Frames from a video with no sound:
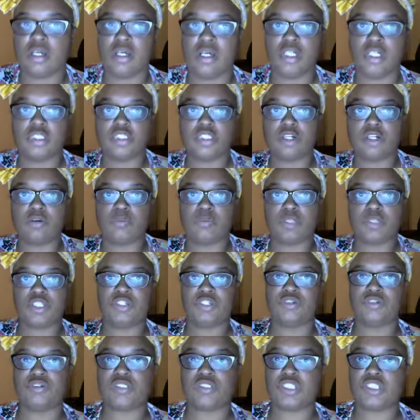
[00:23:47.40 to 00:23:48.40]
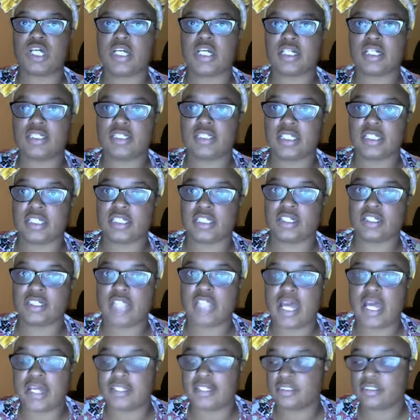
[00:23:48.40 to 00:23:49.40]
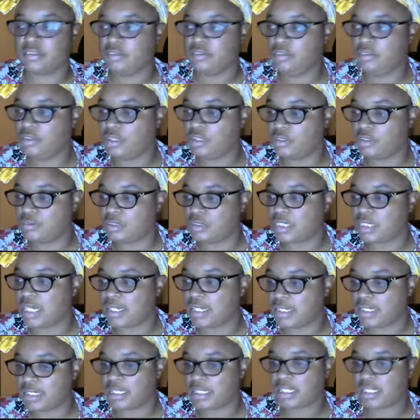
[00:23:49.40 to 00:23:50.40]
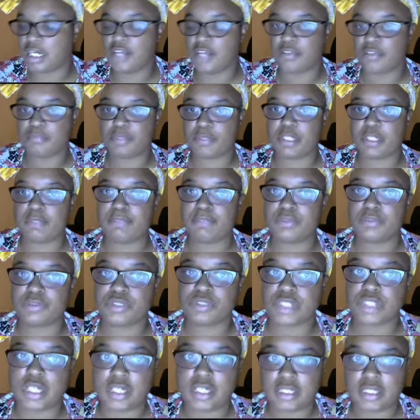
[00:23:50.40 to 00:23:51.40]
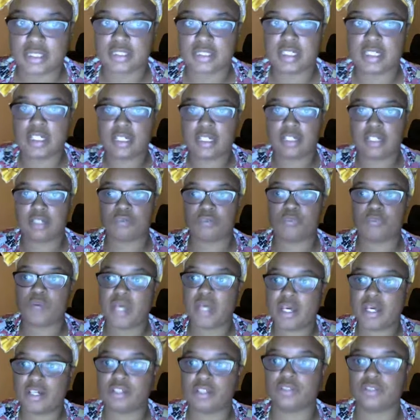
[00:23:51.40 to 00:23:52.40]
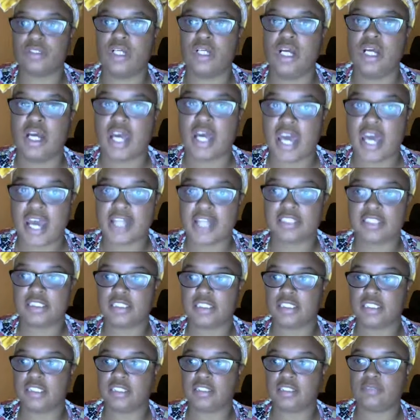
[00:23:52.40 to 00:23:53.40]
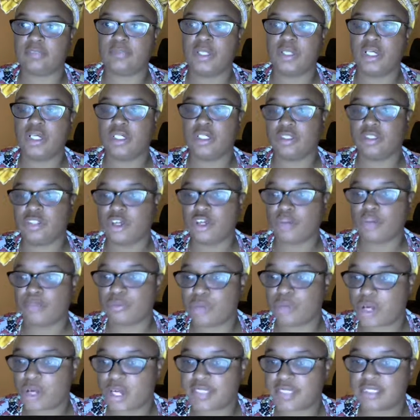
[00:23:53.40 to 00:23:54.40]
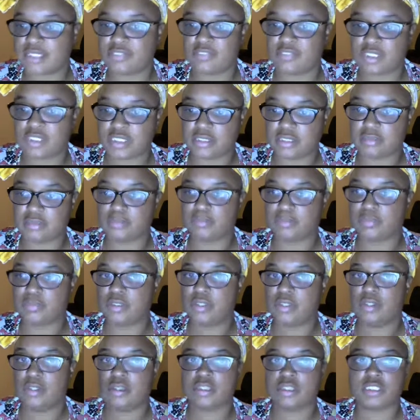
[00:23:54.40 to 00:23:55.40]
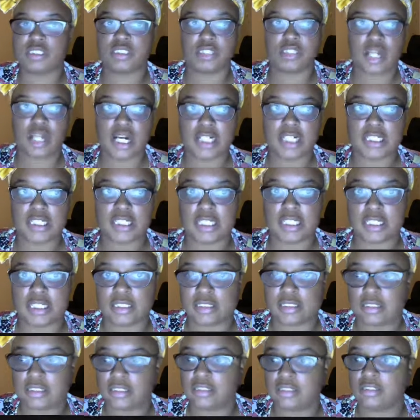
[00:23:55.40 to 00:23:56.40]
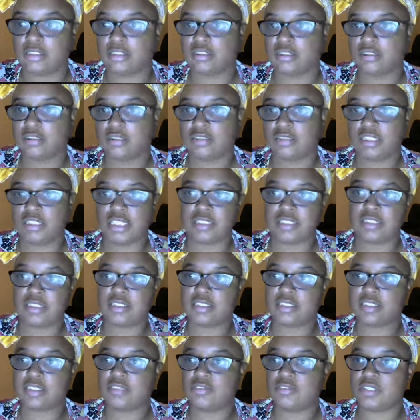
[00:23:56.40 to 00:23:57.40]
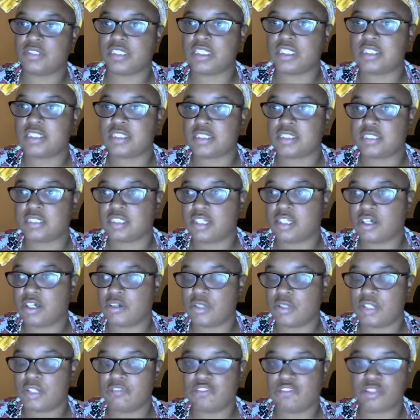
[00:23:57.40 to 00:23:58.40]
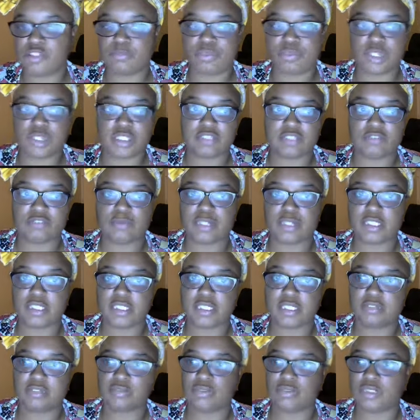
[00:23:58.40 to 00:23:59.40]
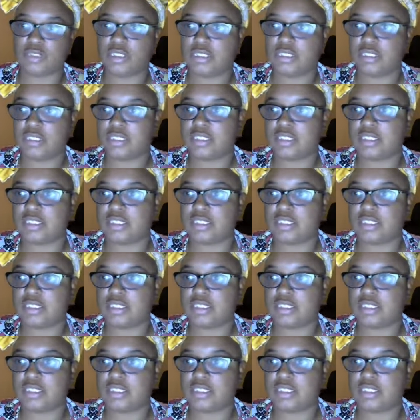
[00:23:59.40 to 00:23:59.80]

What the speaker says: So when you started to hear, like, Sonny and other people started to saying, well, actually, progressivism started thus and so and thus and so, and the first progressive president was